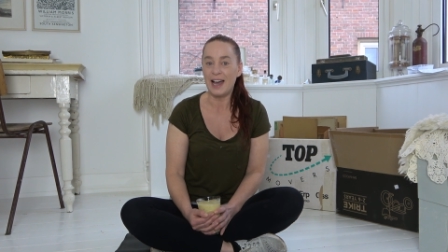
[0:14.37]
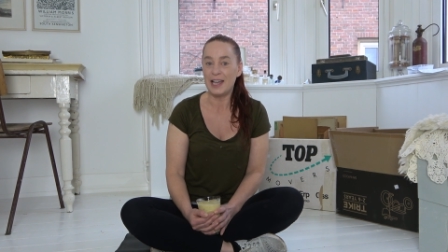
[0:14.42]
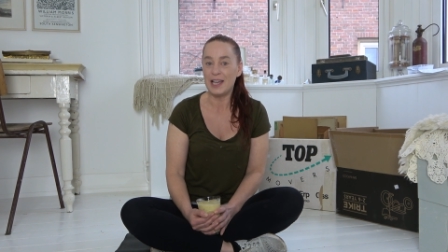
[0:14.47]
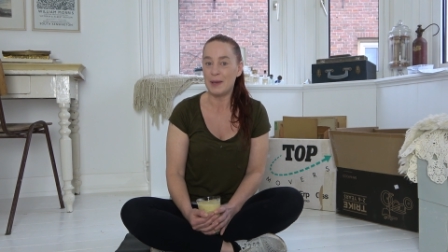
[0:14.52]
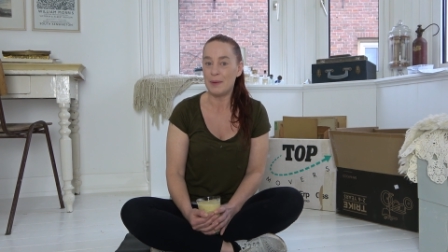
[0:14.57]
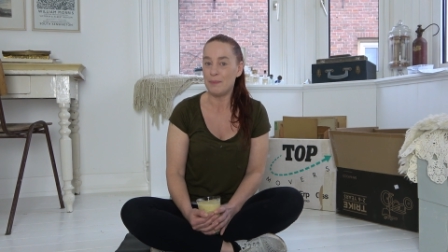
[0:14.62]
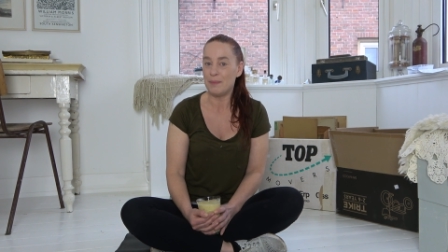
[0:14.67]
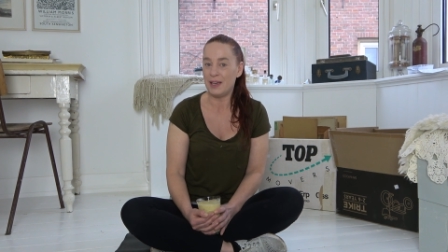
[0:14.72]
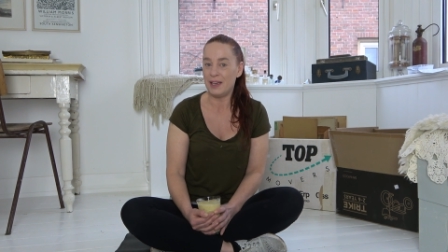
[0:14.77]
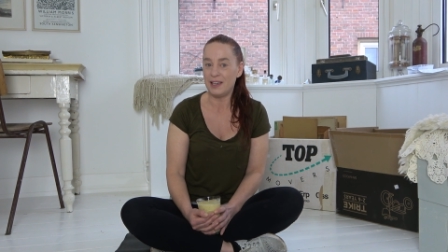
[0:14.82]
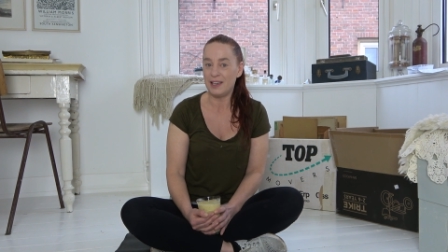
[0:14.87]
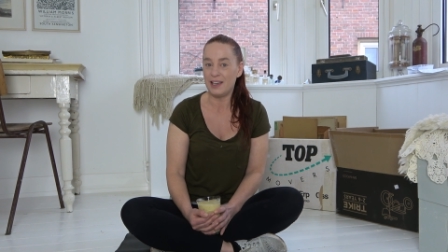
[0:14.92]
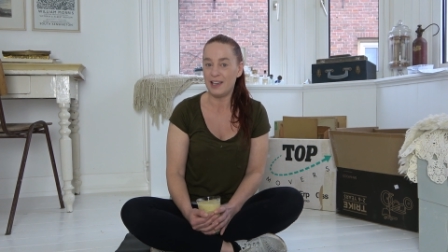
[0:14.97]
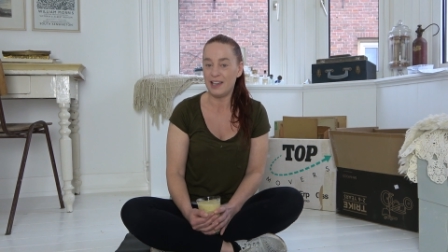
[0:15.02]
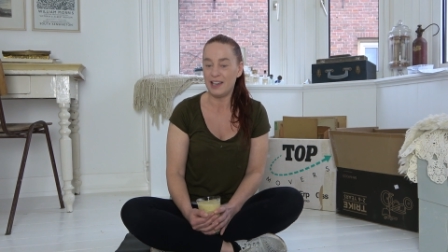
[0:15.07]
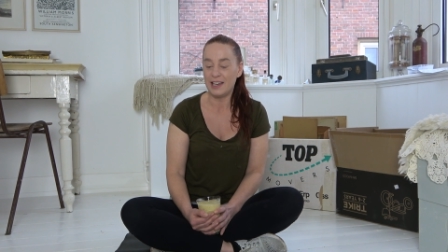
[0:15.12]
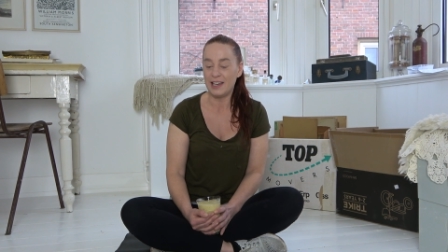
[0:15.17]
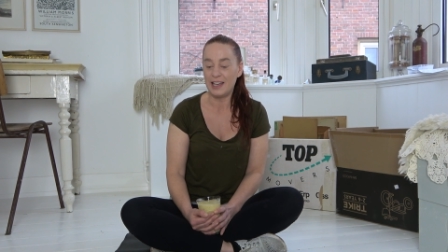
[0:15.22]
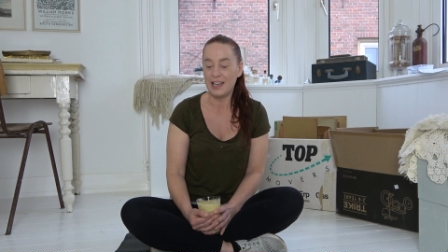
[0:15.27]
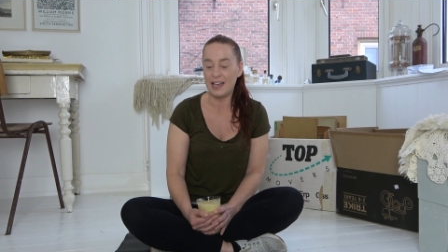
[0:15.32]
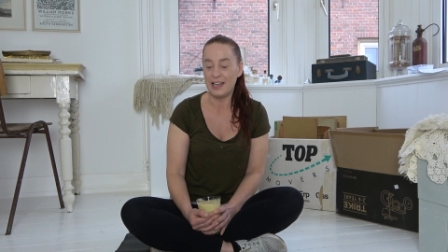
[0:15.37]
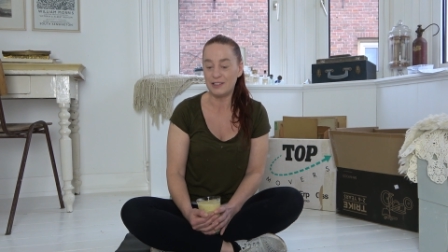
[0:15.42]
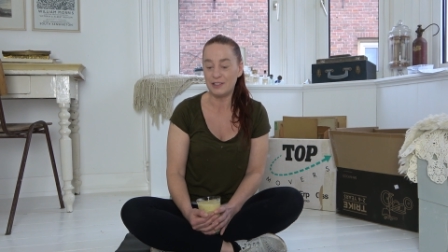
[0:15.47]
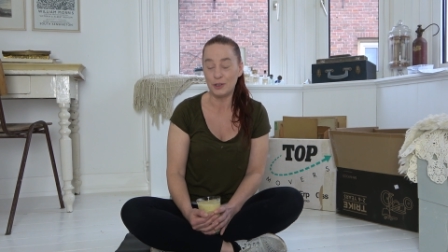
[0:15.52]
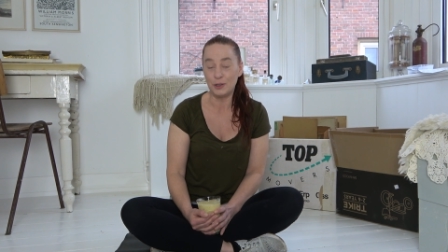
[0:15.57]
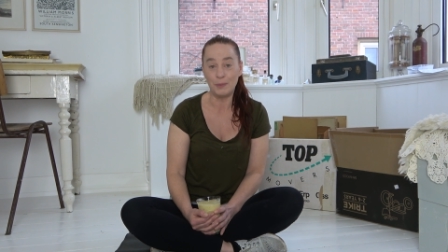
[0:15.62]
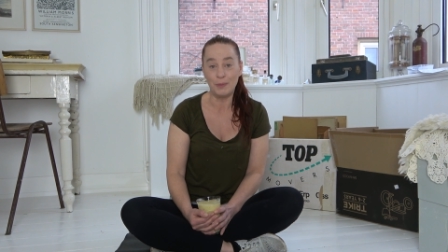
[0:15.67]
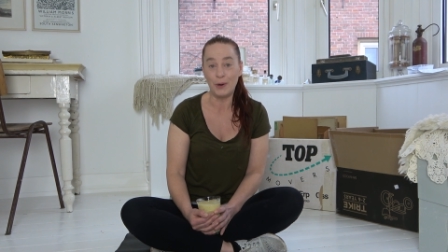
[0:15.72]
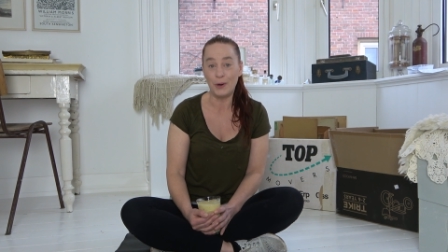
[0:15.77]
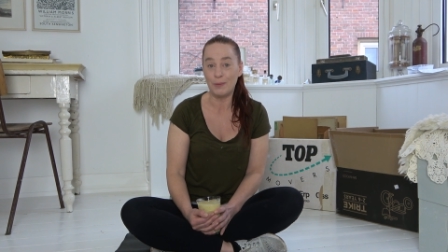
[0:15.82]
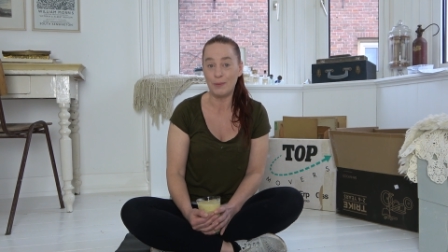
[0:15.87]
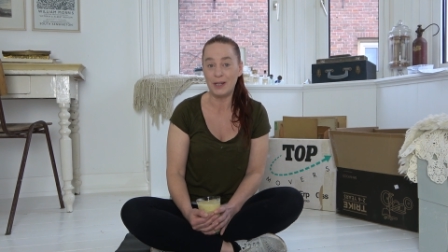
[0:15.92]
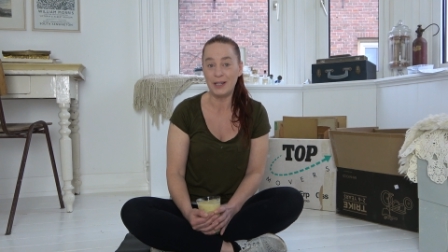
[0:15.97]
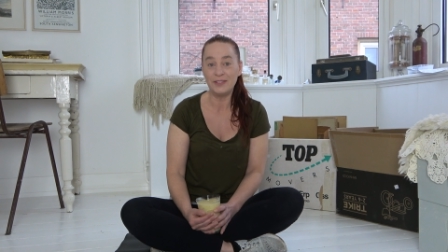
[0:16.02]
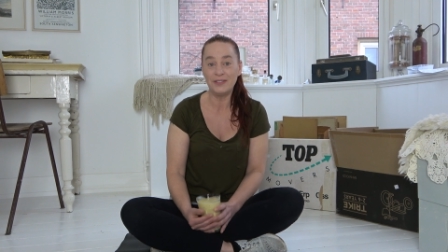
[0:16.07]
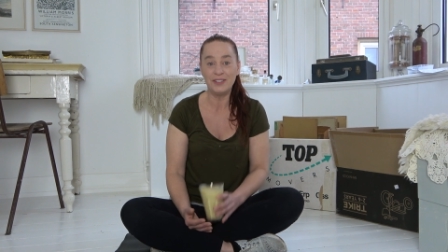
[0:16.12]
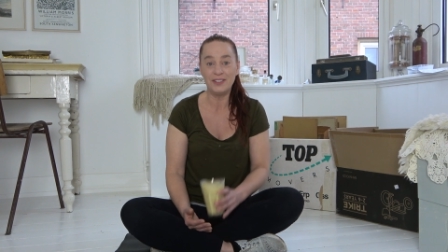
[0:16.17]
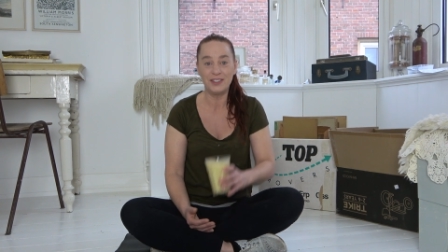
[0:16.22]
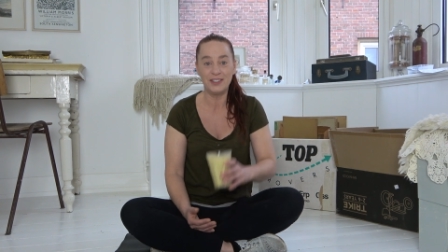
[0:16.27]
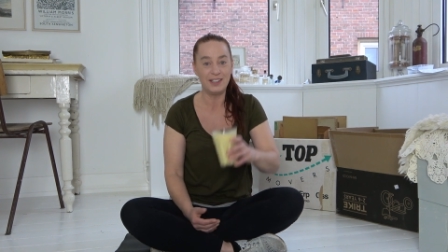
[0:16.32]
I am making at the
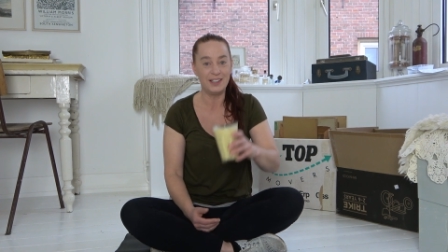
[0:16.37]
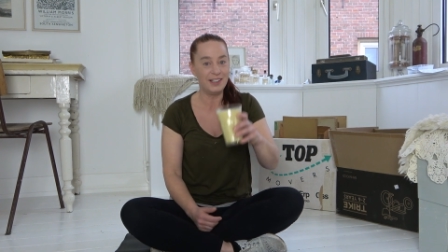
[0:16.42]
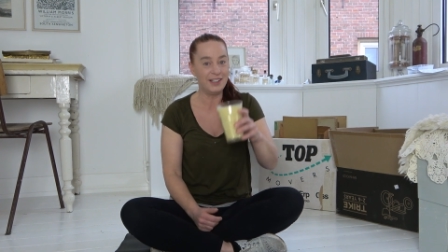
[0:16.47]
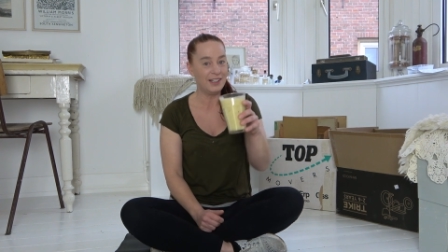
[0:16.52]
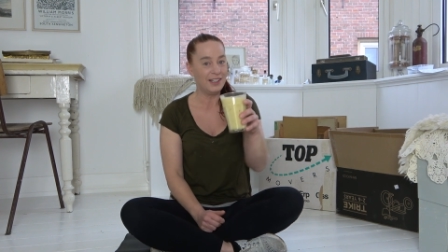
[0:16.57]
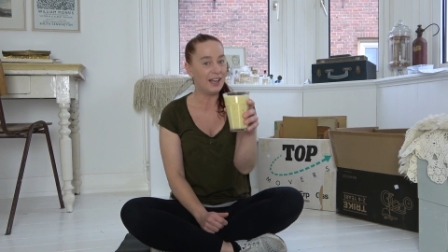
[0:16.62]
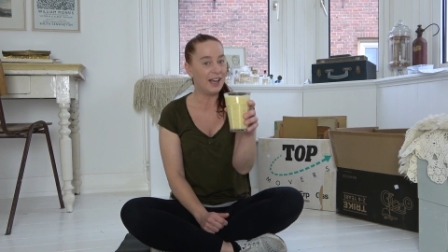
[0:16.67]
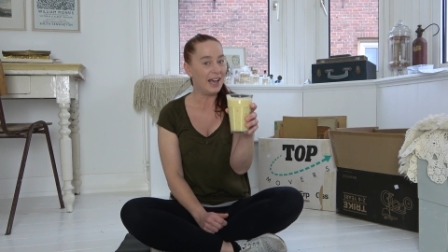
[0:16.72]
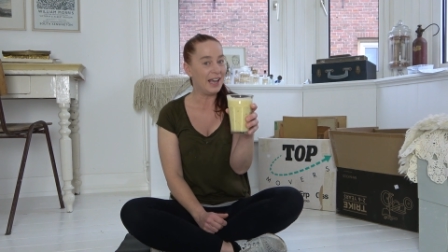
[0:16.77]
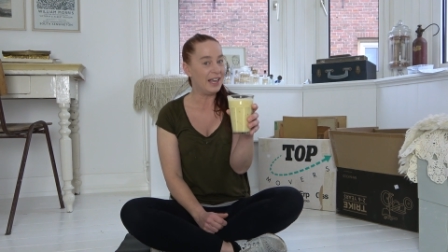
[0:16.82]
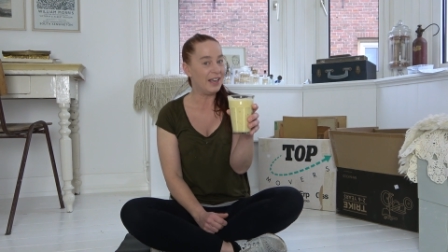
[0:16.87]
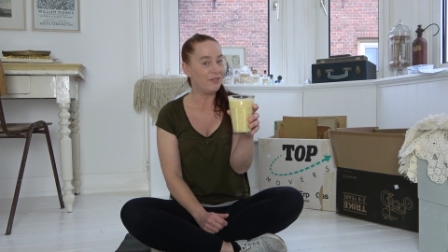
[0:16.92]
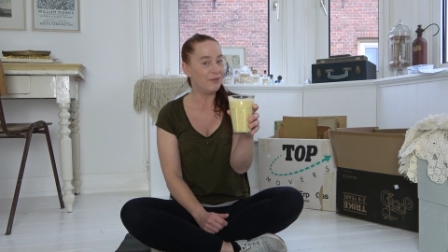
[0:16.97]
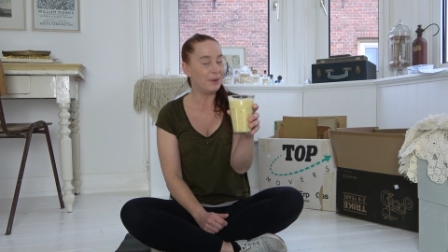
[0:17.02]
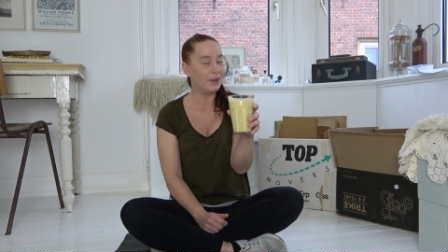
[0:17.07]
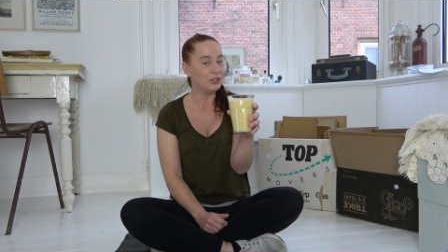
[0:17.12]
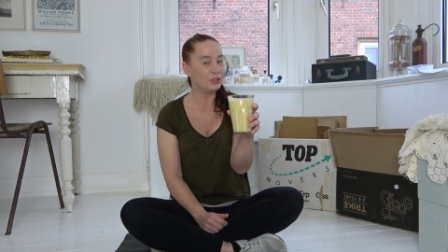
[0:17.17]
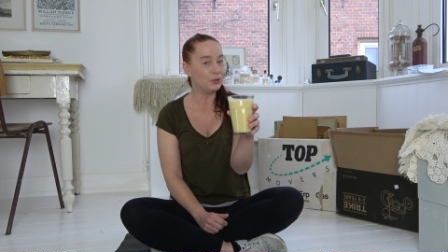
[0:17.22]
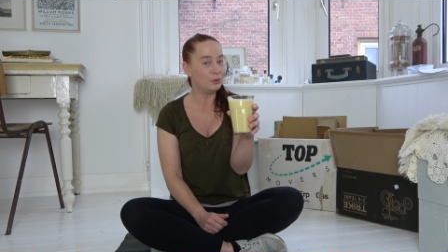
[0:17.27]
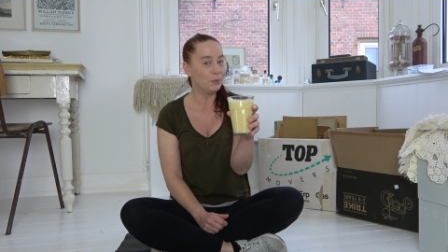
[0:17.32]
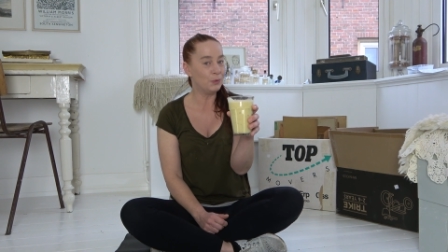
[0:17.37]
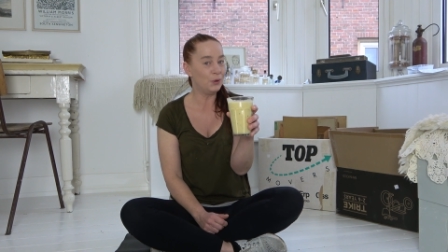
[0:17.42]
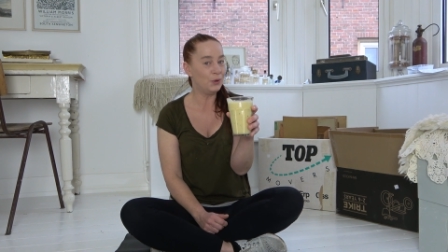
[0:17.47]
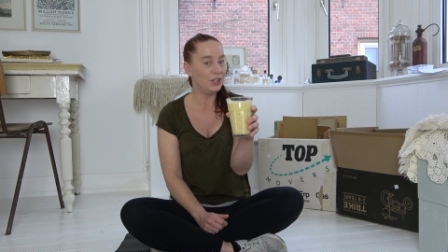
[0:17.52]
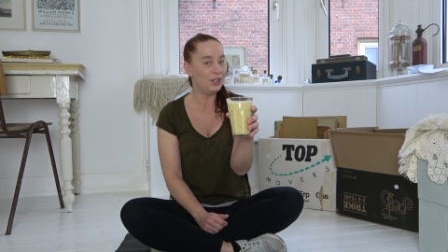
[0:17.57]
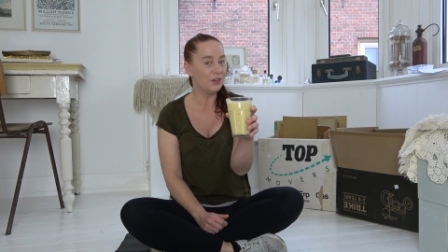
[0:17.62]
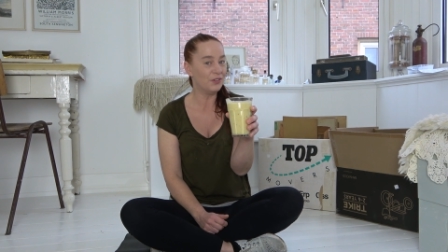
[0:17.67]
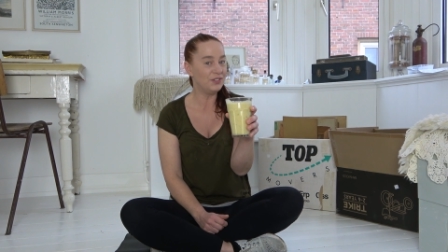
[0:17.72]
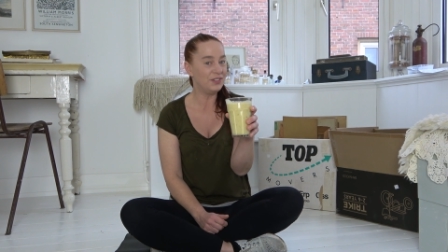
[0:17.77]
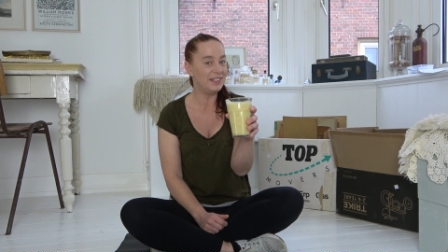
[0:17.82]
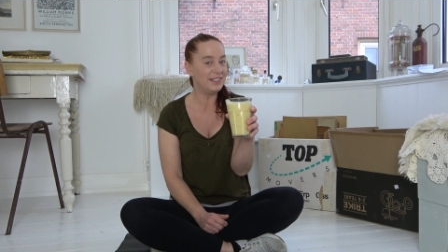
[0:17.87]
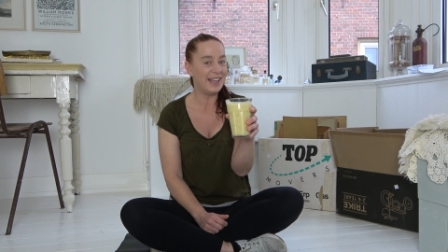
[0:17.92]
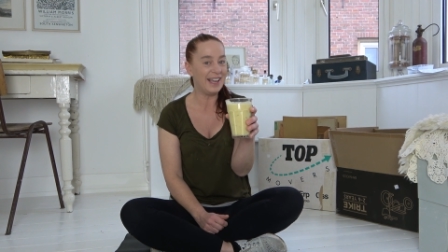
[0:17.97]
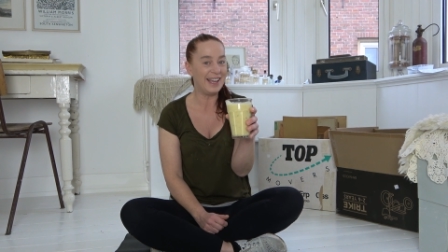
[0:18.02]
moment. I have my smoothie of the